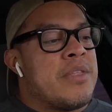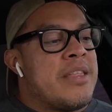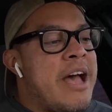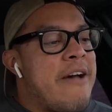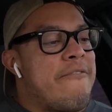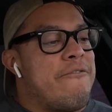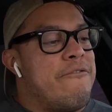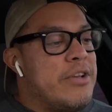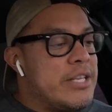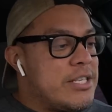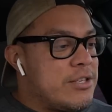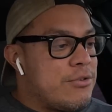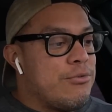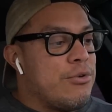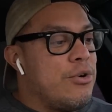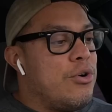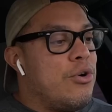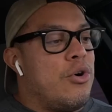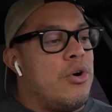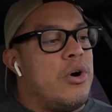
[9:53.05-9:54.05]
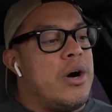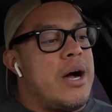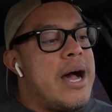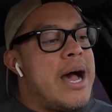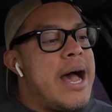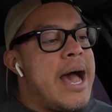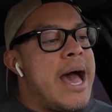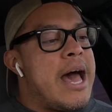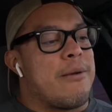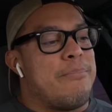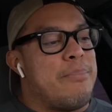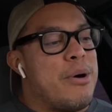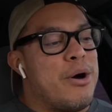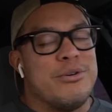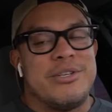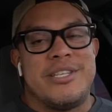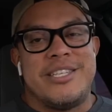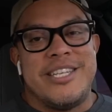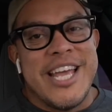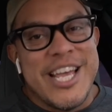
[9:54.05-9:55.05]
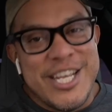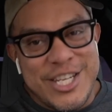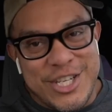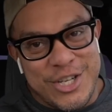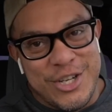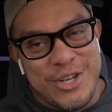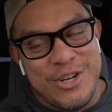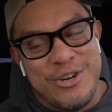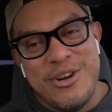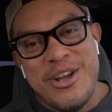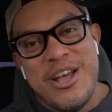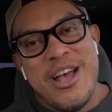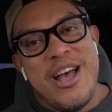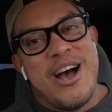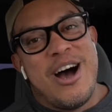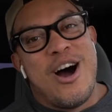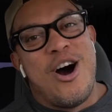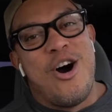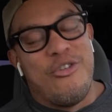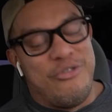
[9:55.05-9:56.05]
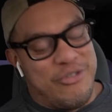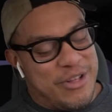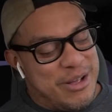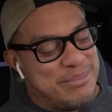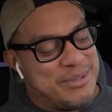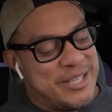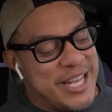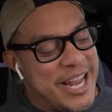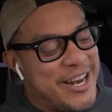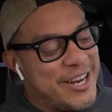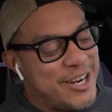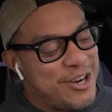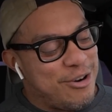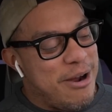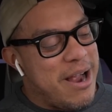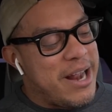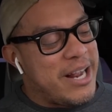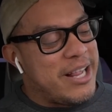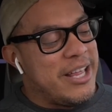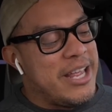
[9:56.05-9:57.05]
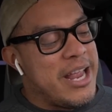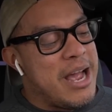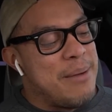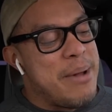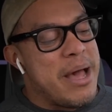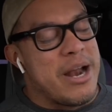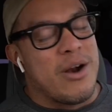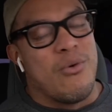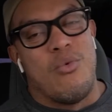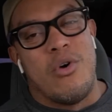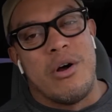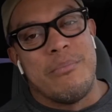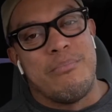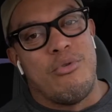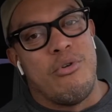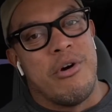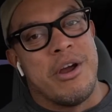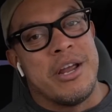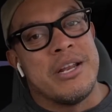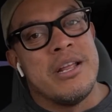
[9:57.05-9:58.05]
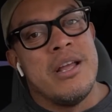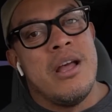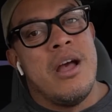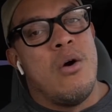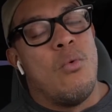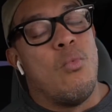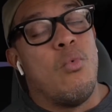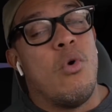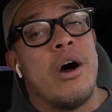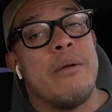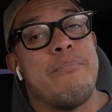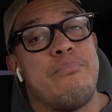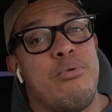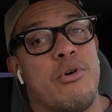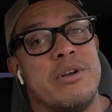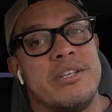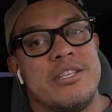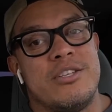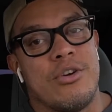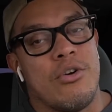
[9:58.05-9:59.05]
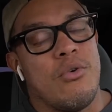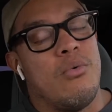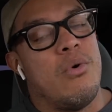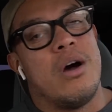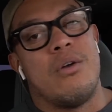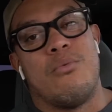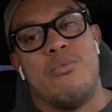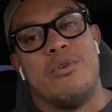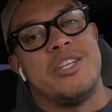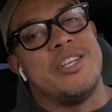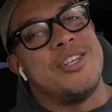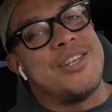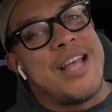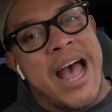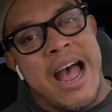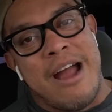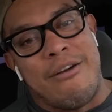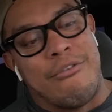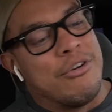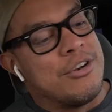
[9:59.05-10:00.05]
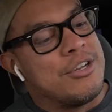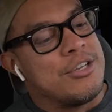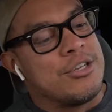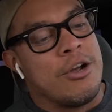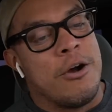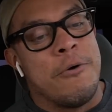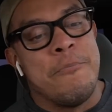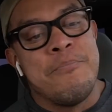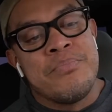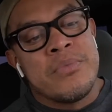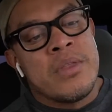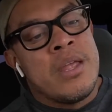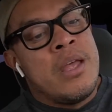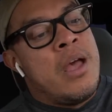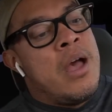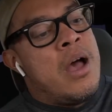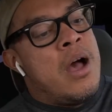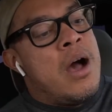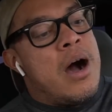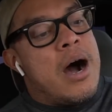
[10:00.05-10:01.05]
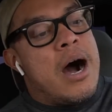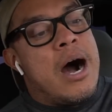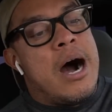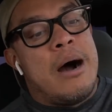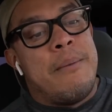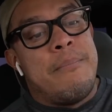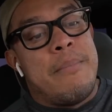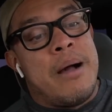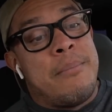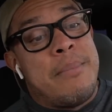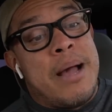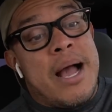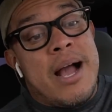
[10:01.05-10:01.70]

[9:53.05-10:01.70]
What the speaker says: that visceral adipose tissue. Hopefully I'm saying it correctly. I'm at a 1.01, which is average. So I'm